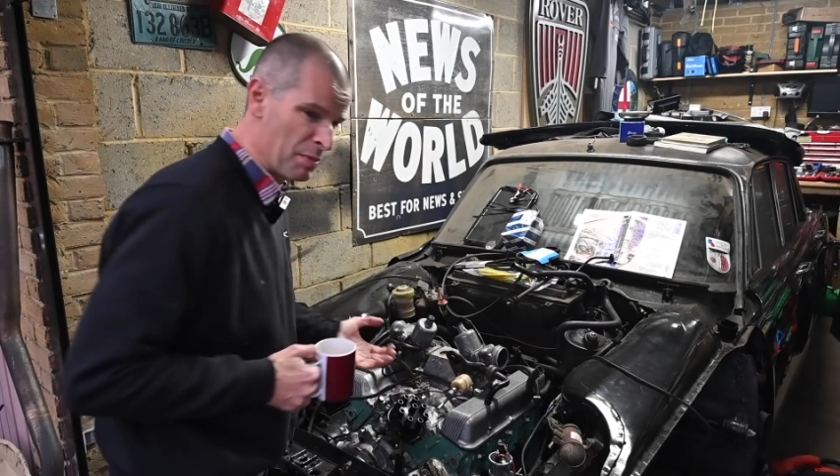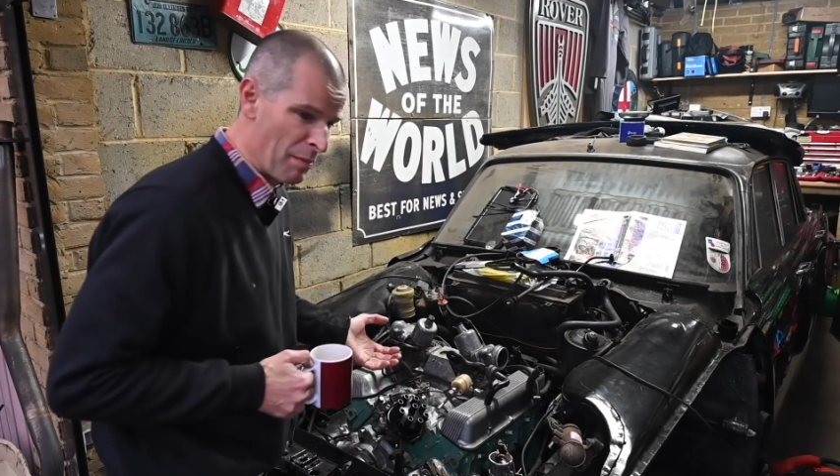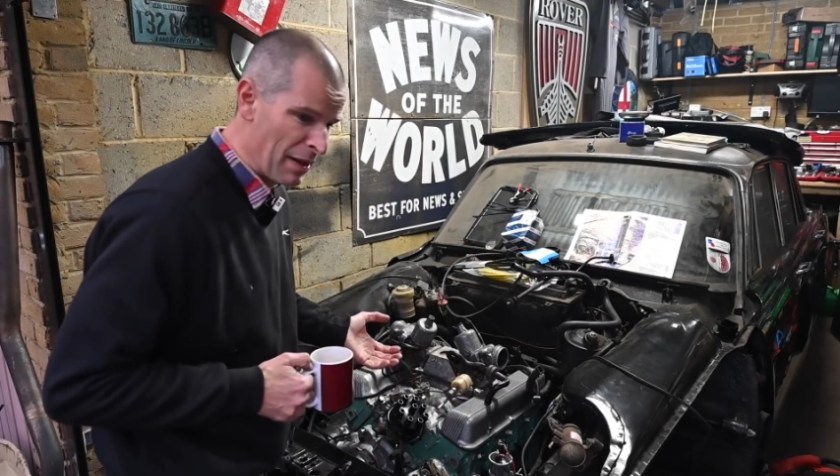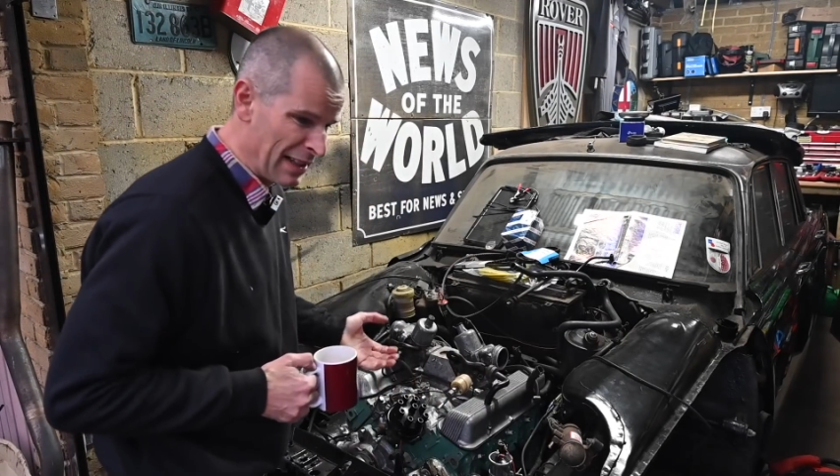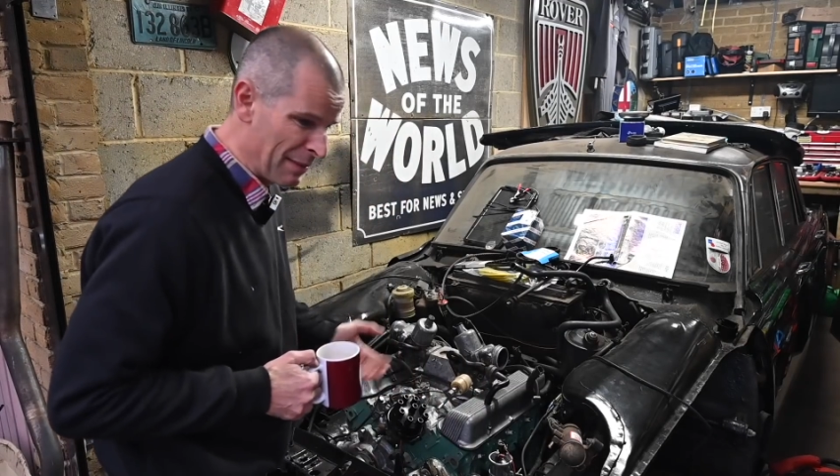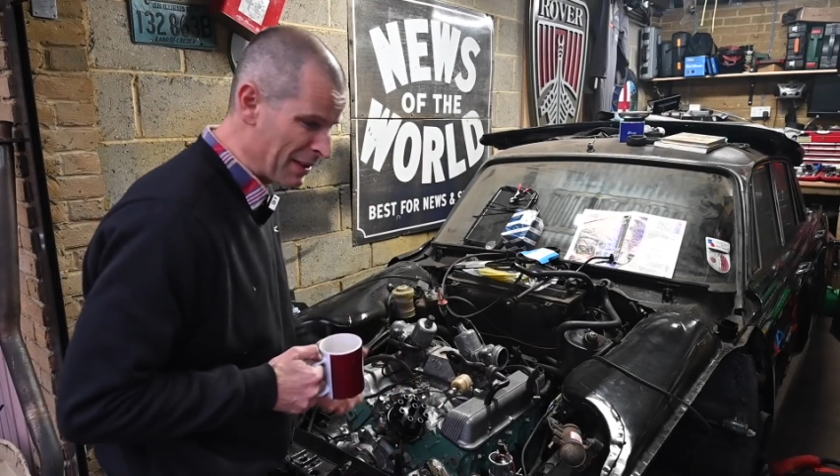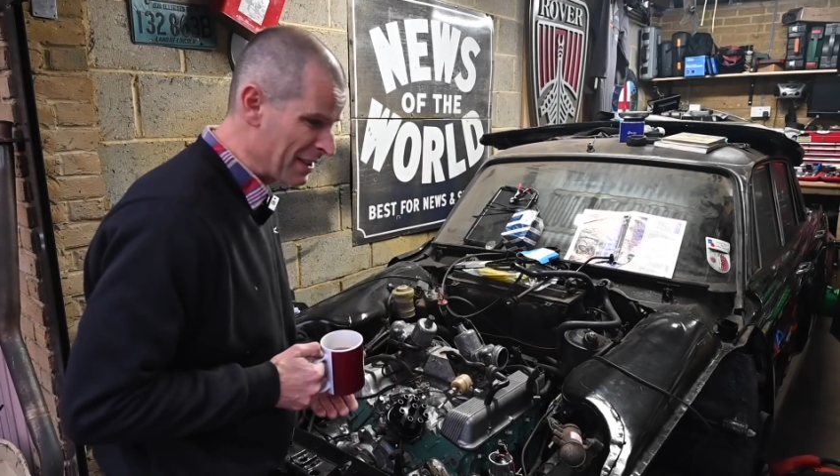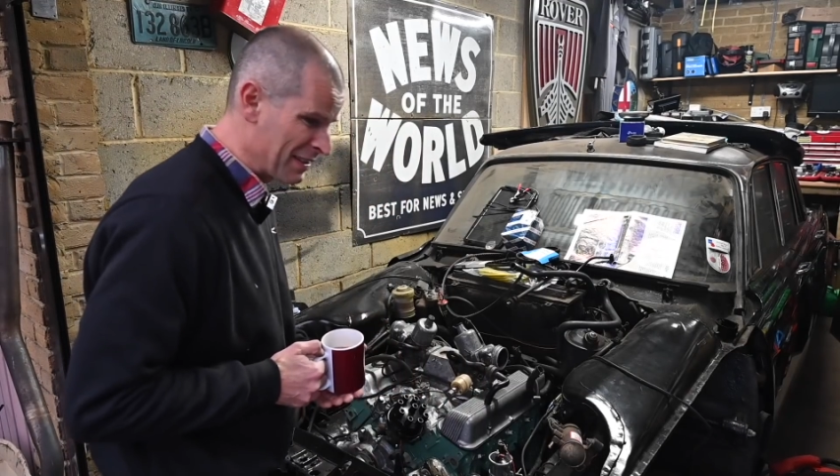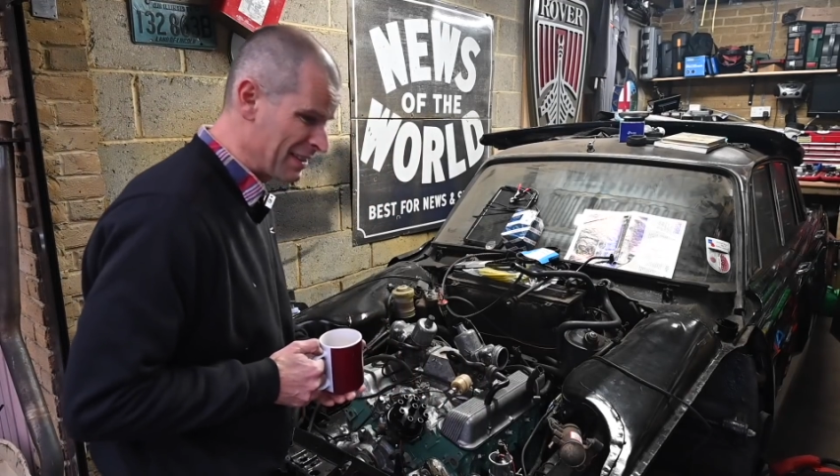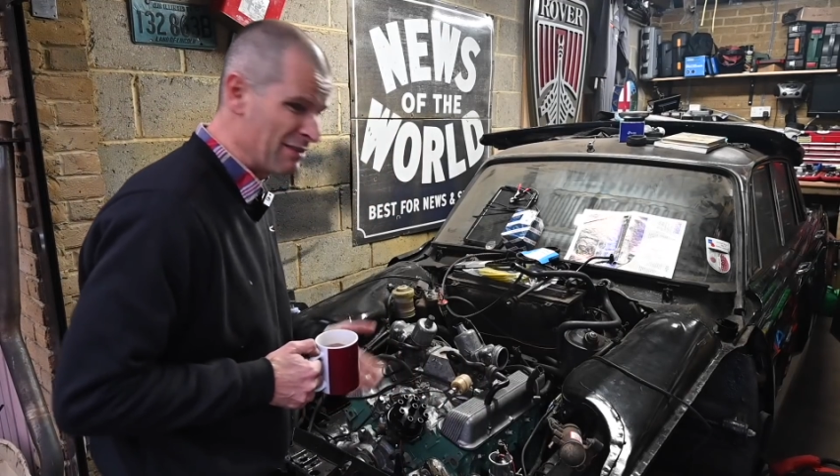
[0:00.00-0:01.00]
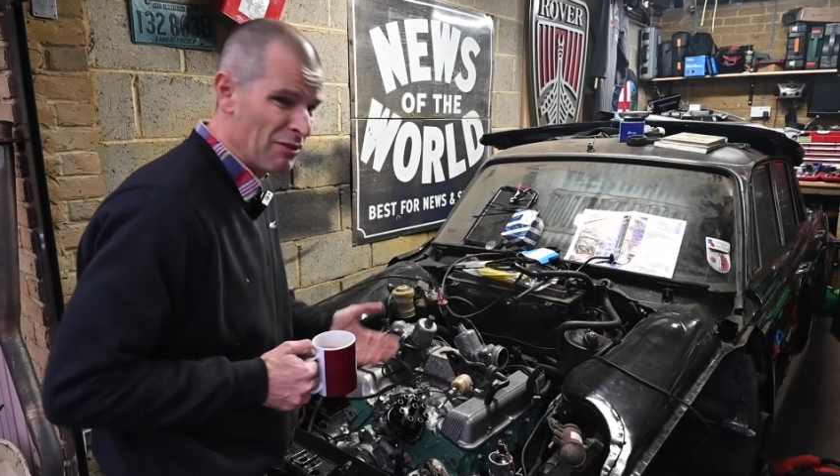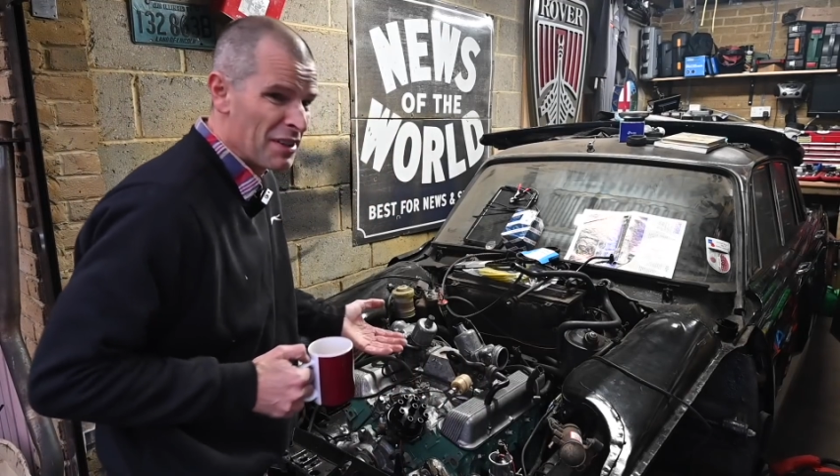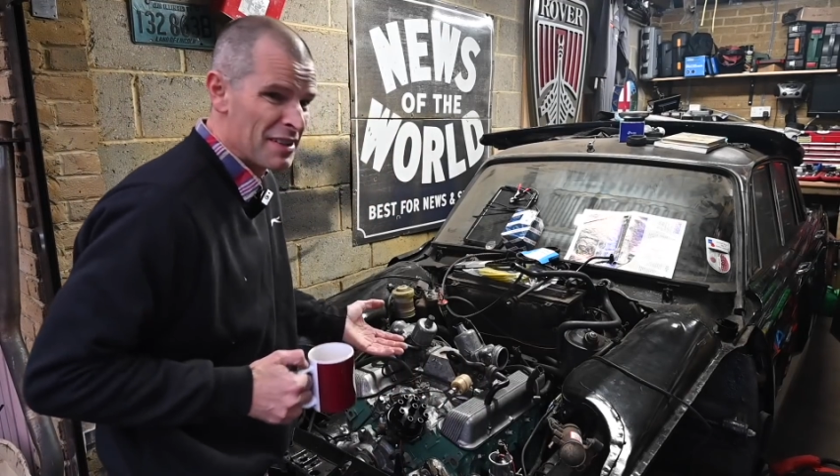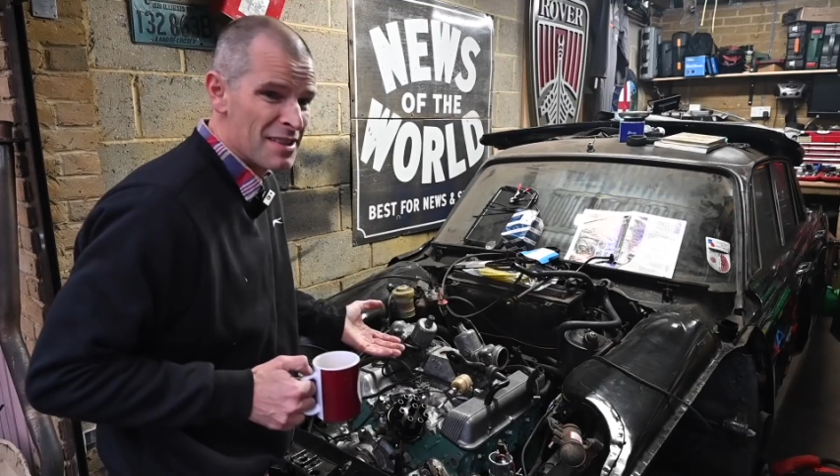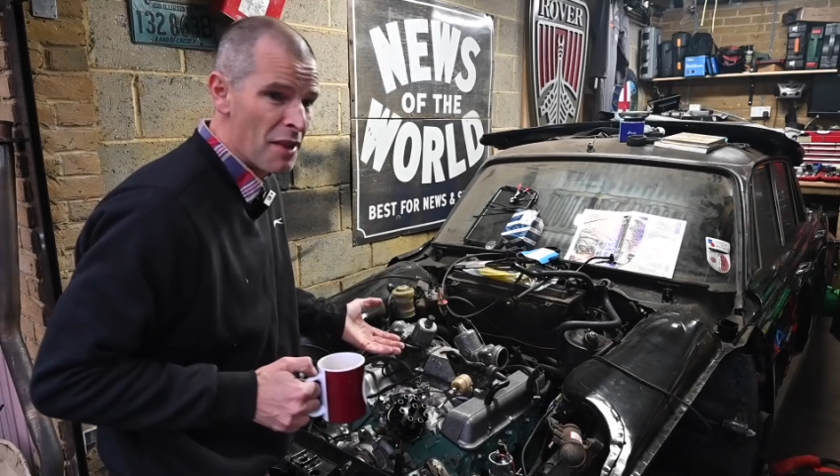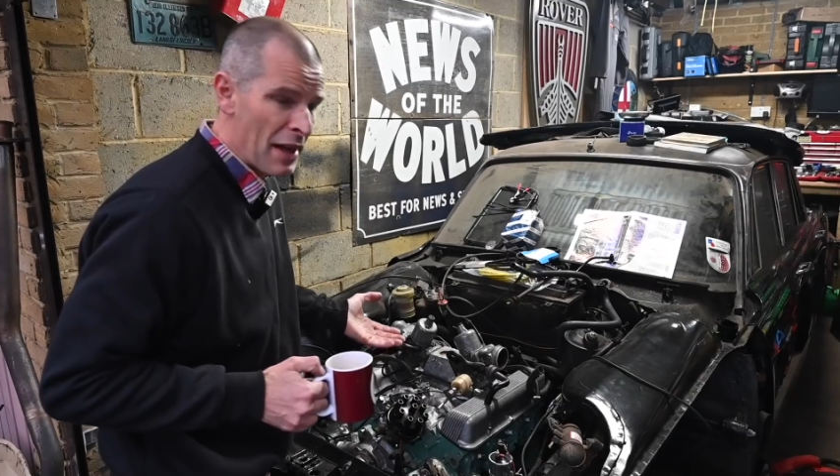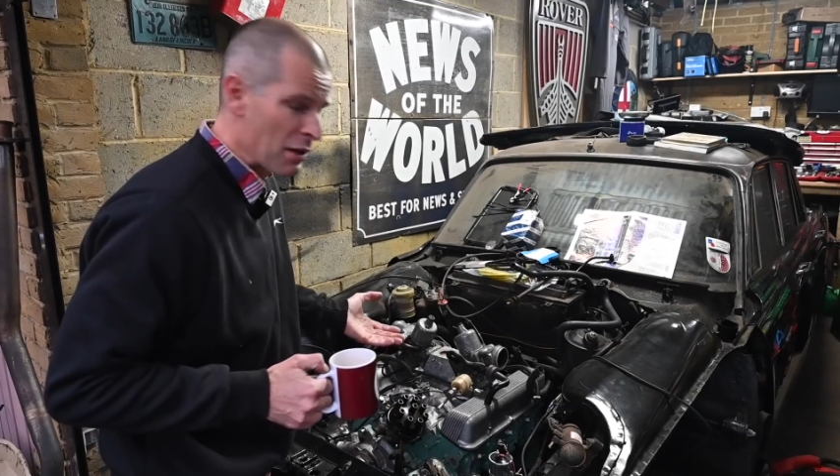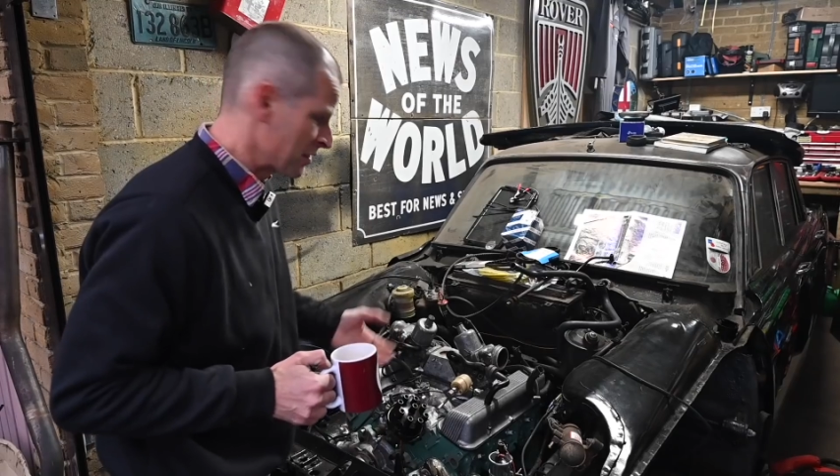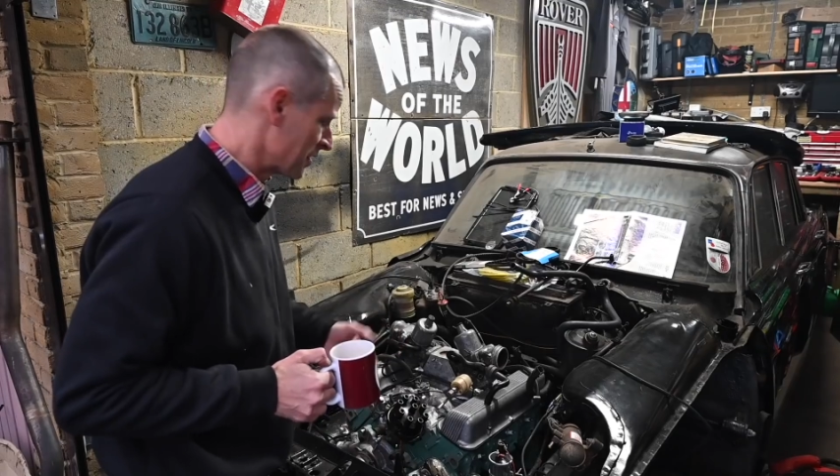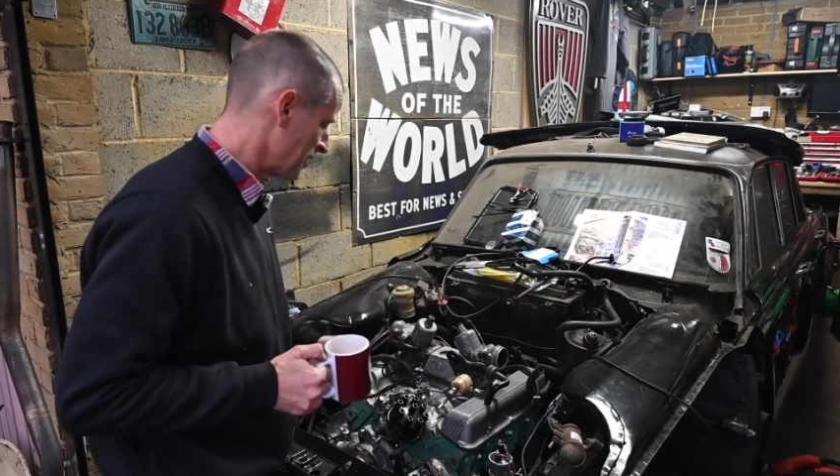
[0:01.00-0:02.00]
pipe made up, is it runs into the
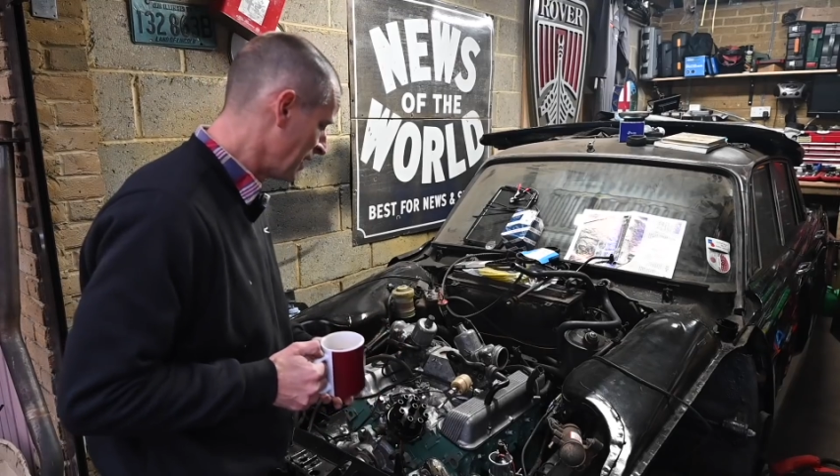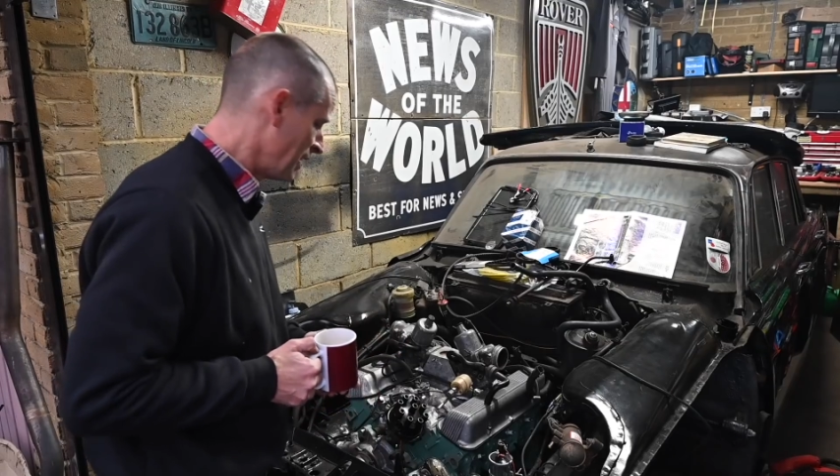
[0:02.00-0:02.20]
thousands.